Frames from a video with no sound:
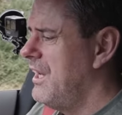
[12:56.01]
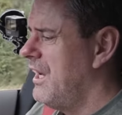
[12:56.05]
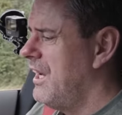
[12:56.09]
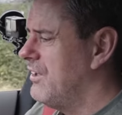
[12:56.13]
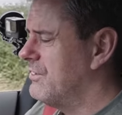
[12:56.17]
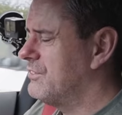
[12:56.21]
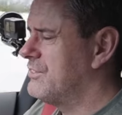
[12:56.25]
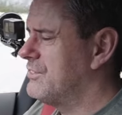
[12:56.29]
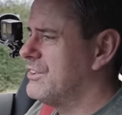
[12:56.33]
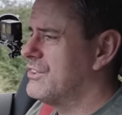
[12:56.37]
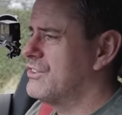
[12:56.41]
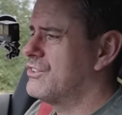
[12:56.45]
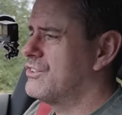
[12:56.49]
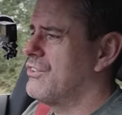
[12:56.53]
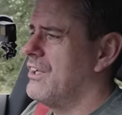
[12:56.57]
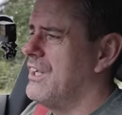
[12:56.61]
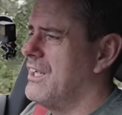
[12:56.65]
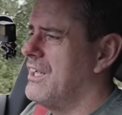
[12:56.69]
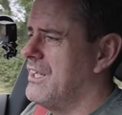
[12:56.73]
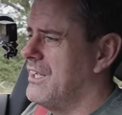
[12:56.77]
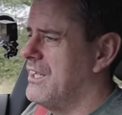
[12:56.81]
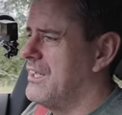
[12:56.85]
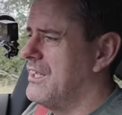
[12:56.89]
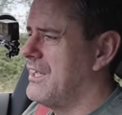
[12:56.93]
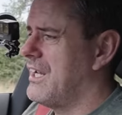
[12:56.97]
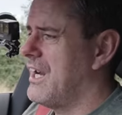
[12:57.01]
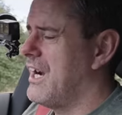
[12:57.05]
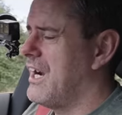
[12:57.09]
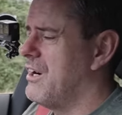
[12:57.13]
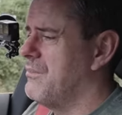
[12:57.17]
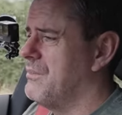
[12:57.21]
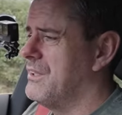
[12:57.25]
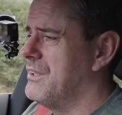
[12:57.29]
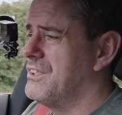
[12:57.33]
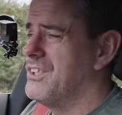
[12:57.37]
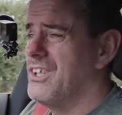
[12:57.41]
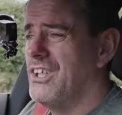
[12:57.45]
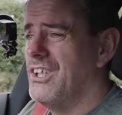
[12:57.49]
I looked at the screen and the car
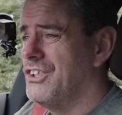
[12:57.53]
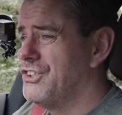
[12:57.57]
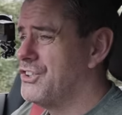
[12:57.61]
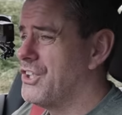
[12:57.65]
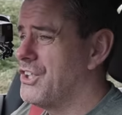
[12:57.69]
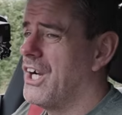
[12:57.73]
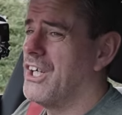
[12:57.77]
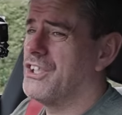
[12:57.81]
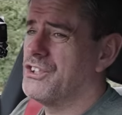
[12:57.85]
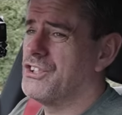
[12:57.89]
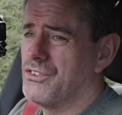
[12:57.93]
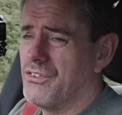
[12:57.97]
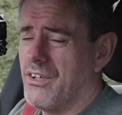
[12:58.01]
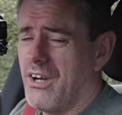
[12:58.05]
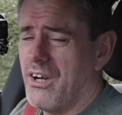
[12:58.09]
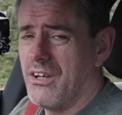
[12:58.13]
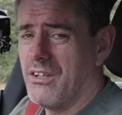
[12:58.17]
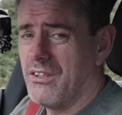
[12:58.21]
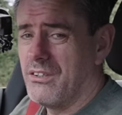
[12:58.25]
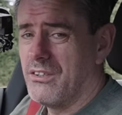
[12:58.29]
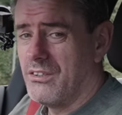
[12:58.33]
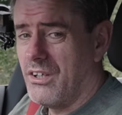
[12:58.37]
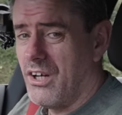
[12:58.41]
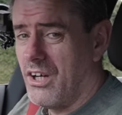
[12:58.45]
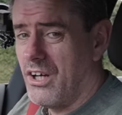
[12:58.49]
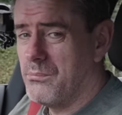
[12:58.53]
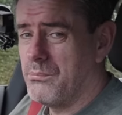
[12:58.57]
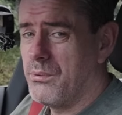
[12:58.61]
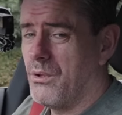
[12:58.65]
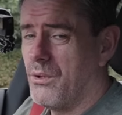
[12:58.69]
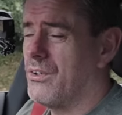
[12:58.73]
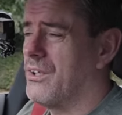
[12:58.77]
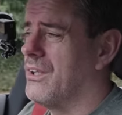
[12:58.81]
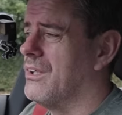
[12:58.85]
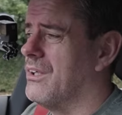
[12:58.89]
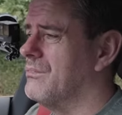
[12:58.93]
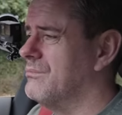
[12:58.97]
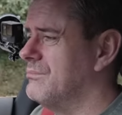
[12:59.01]
went, charger error,
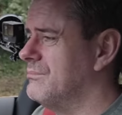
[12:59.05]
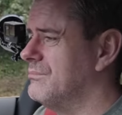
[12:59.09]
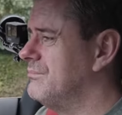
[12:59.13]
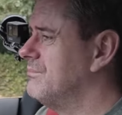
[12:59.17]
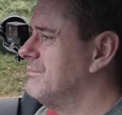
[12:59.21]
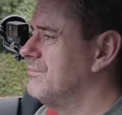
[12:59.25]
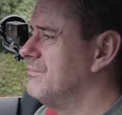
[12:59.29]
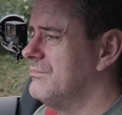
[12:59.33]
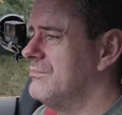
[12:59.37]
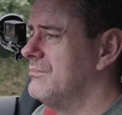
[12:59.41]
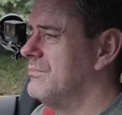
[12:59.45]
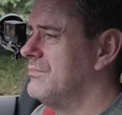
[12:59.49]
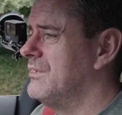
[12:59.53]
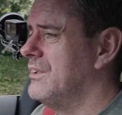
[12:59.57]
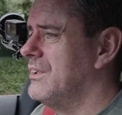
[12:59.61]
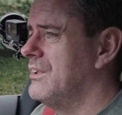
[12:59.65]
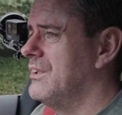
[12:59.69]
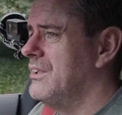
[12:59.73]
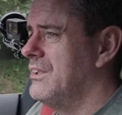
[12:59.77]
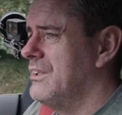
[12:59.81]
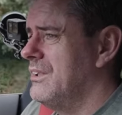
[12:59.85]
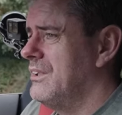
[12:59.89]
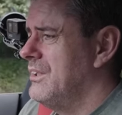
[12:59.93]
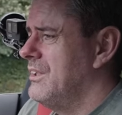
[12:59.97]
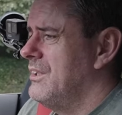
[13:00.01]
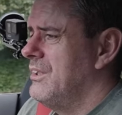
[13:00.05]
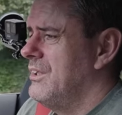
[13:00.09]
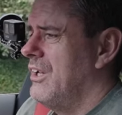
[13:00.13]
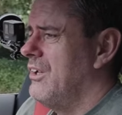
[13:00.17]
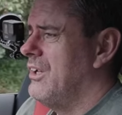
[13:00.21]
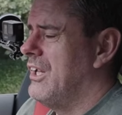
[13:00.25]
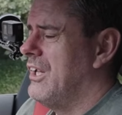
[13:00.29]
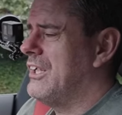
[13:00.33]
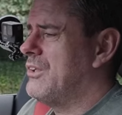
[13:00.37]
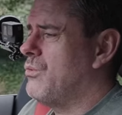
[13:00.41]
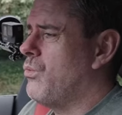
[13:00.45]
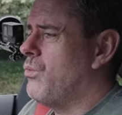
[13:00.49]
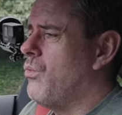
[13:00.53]
unplug it.
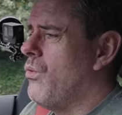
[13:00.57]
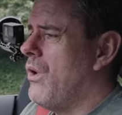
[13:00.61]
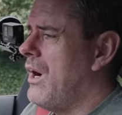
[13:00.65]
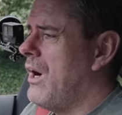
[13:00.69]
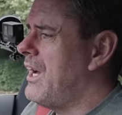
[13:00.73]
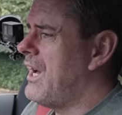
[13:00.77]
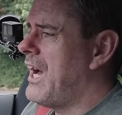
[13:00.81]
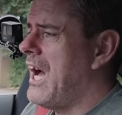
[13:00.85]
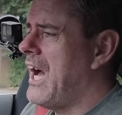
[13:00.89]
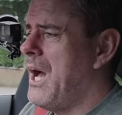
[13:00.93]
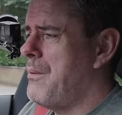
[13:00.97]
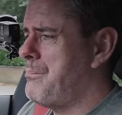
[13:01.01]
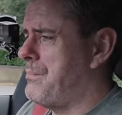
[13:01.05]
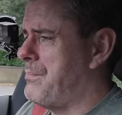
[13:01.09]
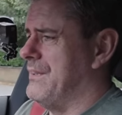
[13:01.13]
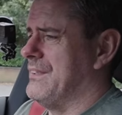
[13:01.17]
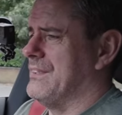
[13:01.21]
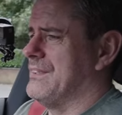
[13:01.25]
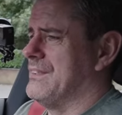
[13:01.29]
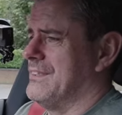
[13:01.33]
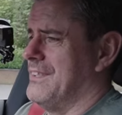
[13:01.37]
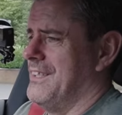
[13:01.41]
Like, what happened?